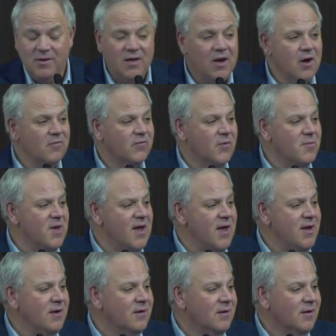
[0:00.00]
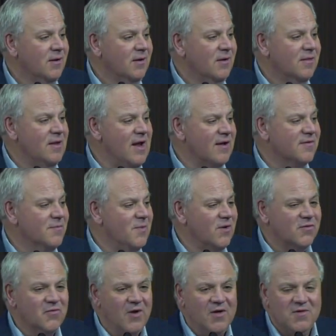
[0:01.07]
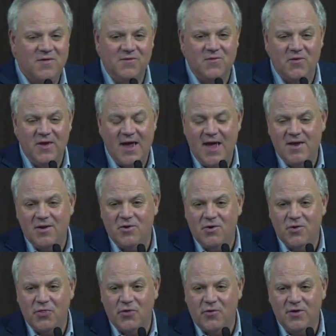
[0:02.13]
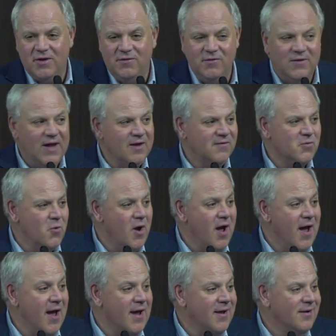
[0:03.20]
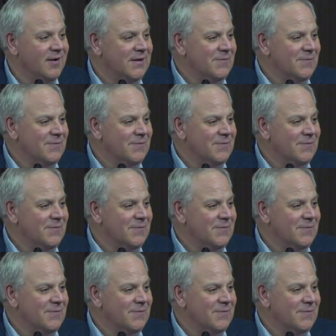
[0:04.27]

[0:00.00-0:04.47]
You know, for me, the next administration is only 832 days away.